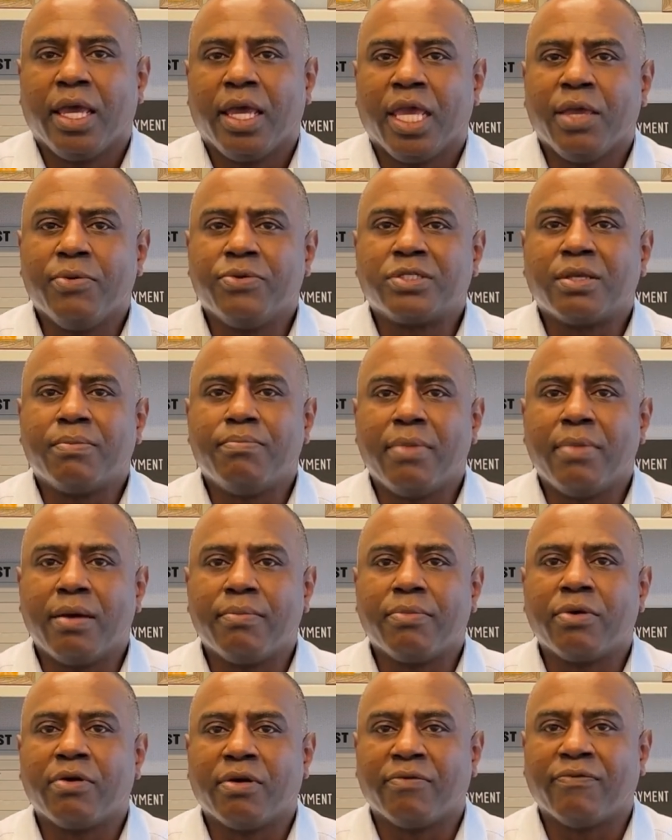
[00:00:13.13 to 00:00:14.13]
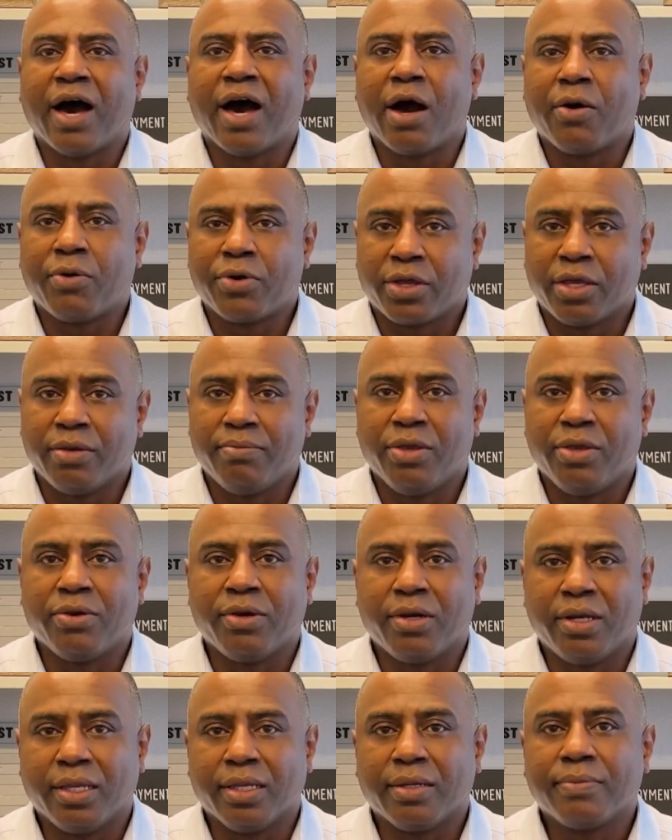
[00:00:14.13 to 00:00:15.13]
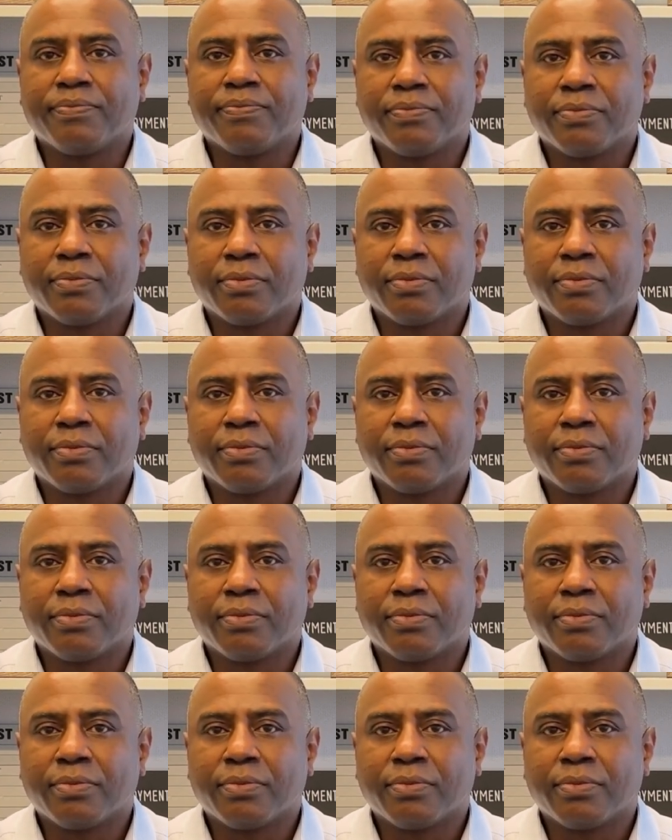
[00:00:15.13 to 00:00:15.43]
He was a member of our community.